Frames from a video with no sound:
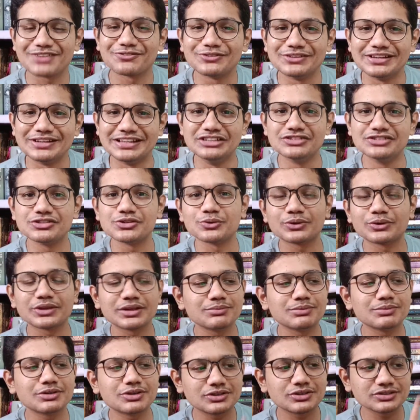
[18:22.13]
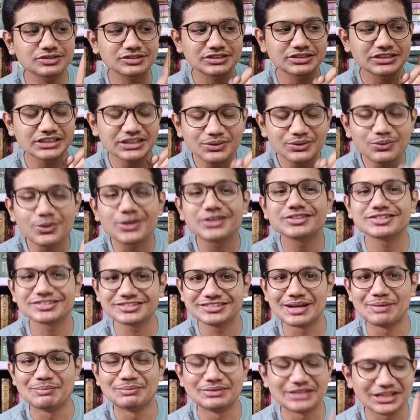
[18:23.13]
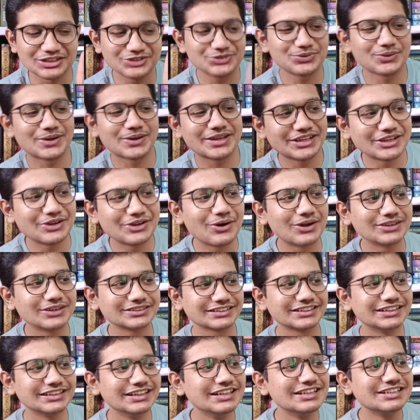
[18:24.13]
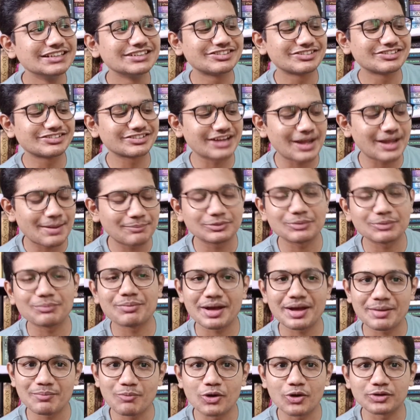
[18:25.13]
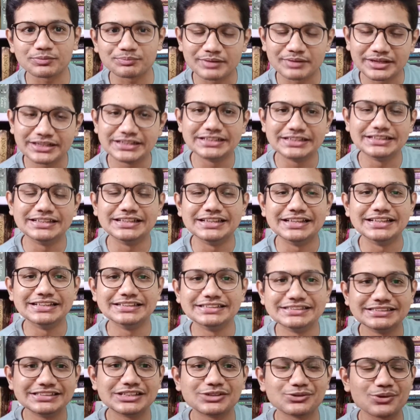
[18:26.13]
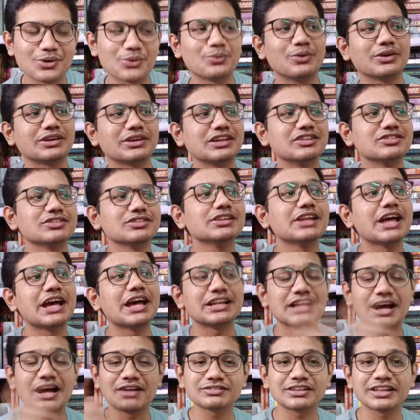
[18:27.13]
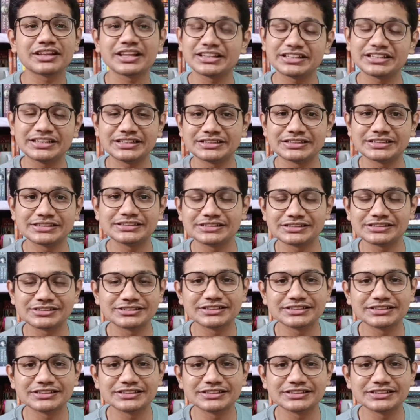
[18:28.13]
Because he was dumb, that's why he got trapped by Mortmain in the Clockwork Angel, and after that he didn't learn the lesson, okay?